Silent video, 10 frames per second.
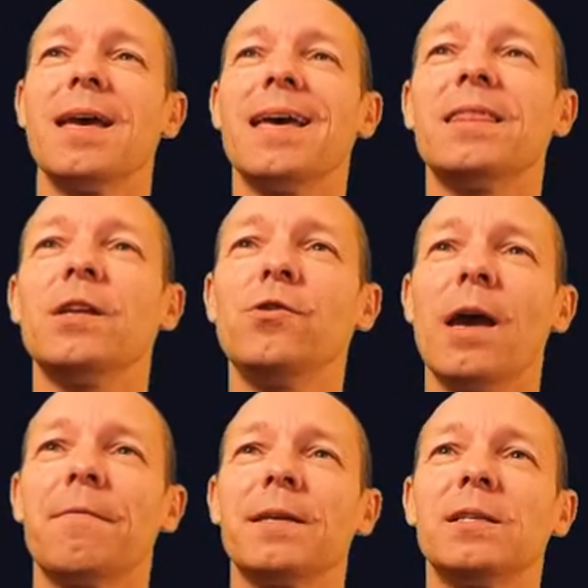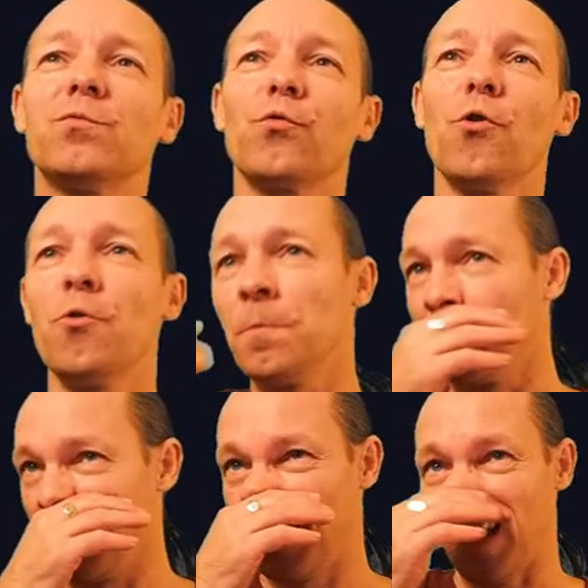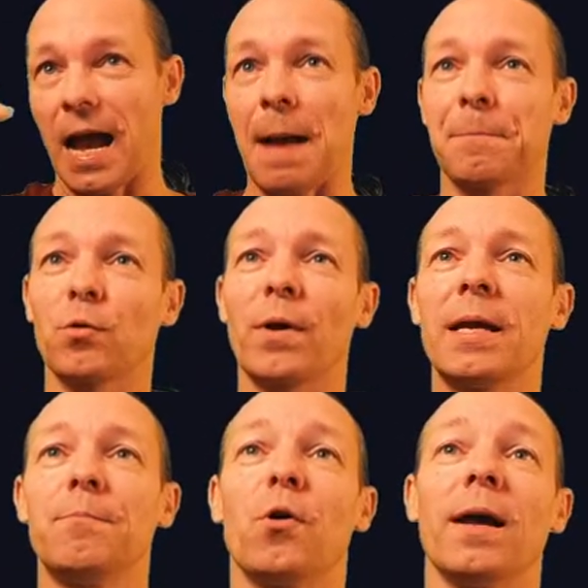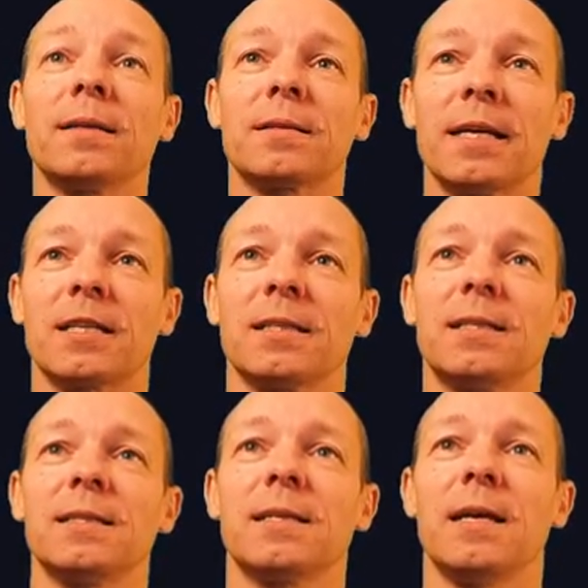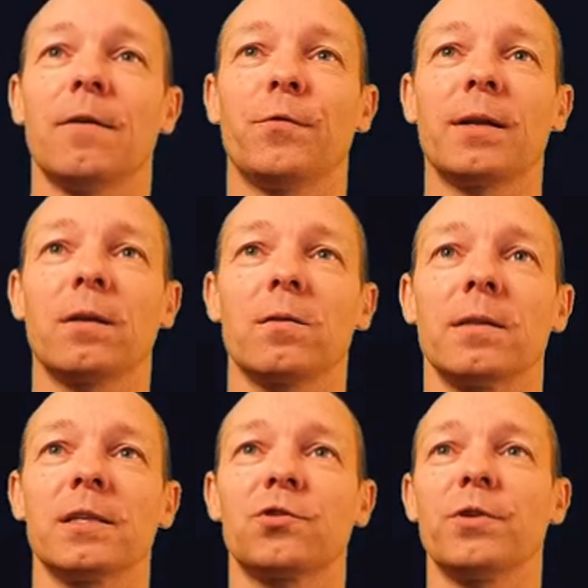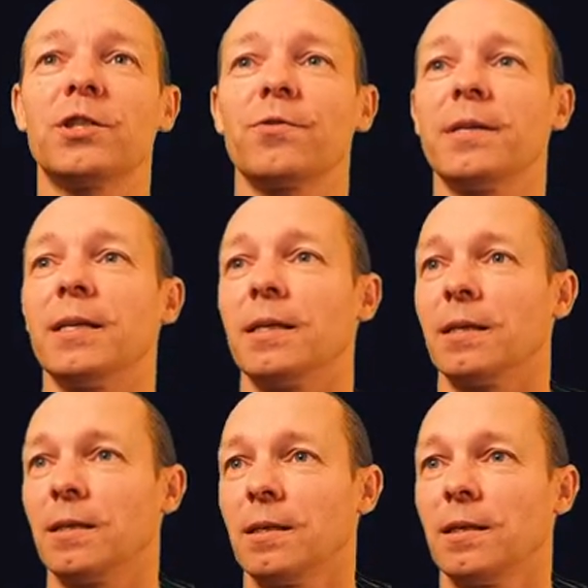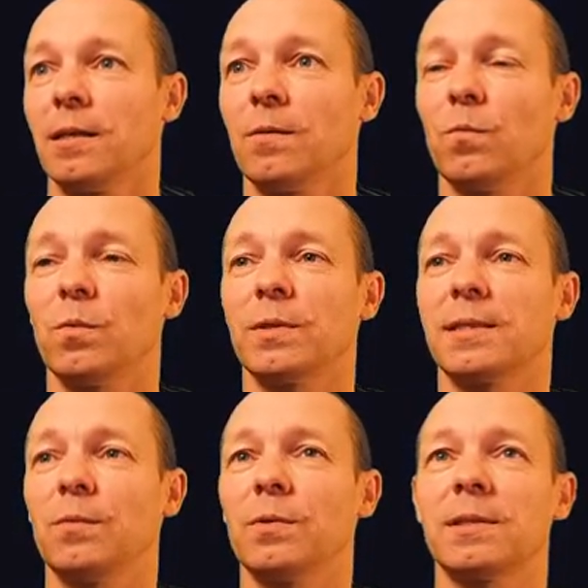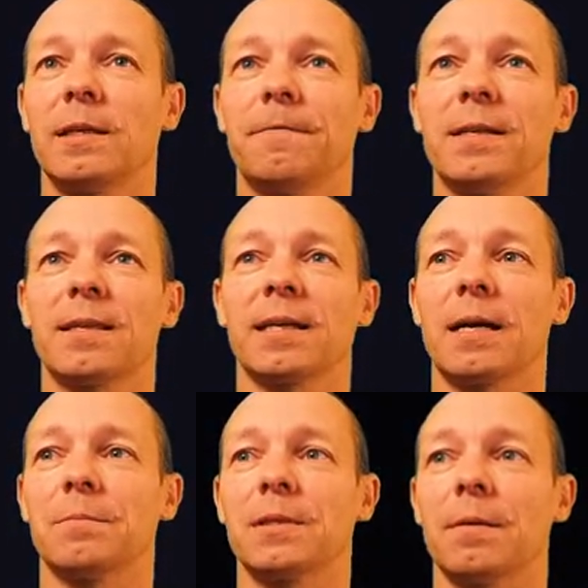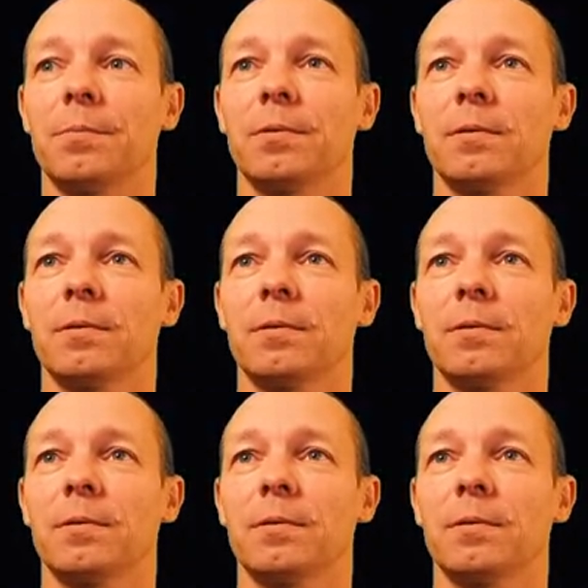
And then you have these room upgrade points. Actually, says here if we click on this treasury, we'll see we'll see if anything comes up.